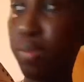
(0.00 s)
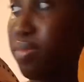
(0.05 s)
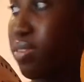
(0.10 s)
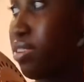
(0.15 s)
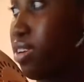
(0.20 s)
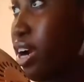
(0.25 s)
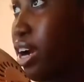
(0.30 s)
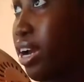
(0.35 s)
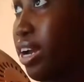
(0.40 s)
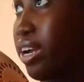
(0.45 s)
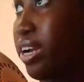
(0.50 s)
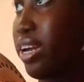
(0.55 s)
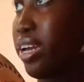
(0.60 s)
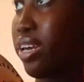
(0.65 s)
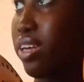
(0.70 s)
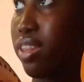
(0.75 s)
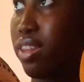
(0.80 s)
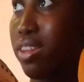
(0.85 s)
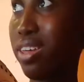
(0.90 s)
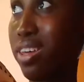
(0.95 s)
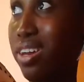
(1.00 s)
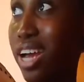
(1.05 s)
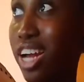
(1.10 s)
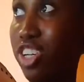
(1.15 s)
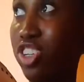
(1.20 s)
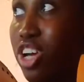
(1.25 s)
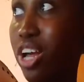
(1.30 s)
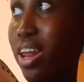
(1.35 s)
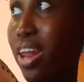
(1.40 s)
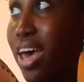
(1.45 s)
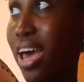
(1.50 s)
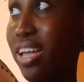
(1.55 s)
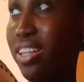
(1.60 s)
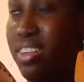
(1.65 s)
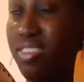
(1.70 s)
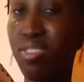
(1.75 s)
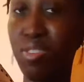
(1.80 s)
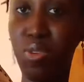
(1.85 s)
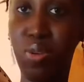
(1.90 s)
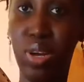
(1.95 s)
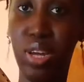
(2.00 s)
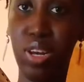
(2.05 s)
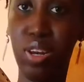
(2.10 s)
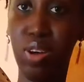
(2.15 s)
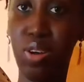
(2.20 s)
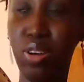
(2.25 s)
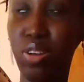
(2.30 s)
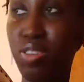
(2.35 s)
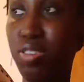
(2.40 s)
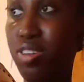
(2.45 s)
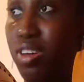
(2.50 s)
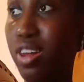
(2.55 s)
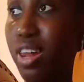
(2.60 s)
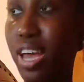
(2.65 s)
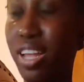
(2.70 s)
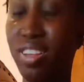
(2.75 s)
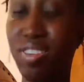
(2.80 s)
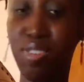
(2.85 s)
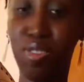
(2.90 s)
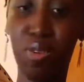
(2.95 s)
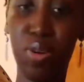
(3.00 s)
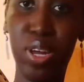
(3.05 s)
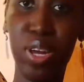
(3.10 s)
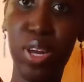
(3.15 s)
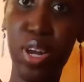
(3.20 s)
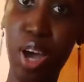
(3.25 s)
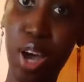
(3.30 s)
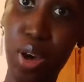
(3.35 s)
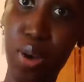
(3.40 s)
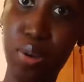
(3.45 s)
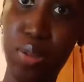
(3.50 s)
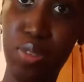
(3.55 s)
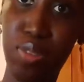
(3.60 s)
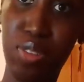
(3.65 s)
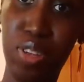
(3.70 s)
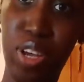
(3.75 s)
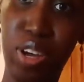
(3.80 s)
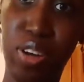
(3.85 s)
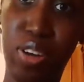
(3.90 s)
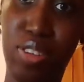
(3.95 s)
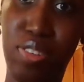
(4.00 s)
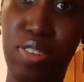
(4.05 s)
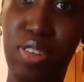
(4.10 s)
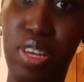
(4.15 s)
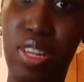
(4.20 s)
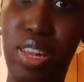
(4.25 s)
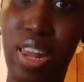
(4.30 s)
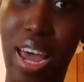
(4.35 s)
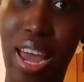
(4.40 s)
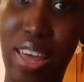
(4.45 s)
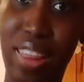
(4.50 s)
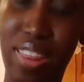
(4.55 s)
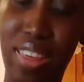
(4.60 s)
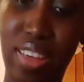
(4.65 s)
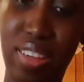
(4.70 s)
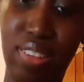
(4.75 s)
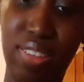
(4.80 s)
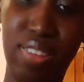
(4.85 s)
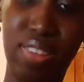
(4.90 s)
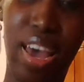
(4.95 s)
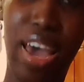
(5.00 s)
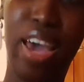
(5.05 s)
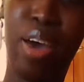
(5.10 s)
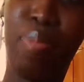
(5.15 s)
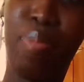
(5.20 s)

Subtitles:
I'm sorry, the natural light is going down, the sunlight is going down, so you're gonna see it like this. I